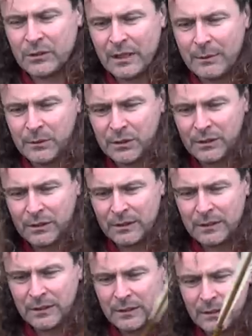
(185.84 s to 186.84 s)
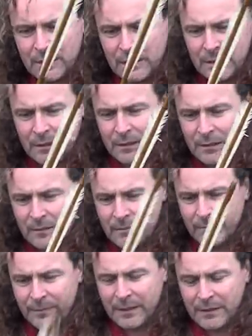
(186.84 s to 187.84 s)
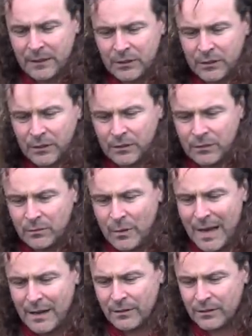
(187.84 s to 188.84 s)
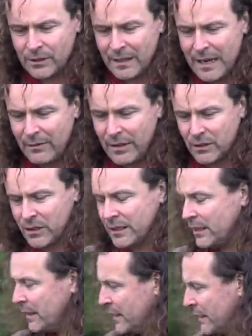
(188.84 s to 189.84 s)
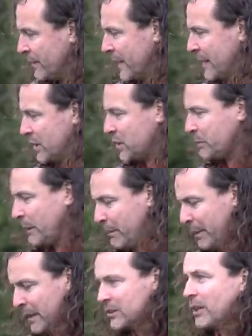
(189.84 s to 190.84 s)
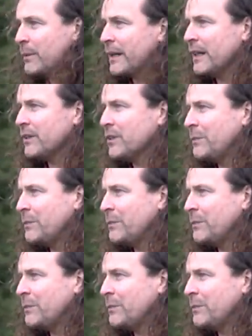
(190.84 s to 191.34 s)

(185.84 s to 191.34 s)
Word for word: tips? No blunting on them, no. Nothing at all. Wow. So they've actually, they could just be picked up again on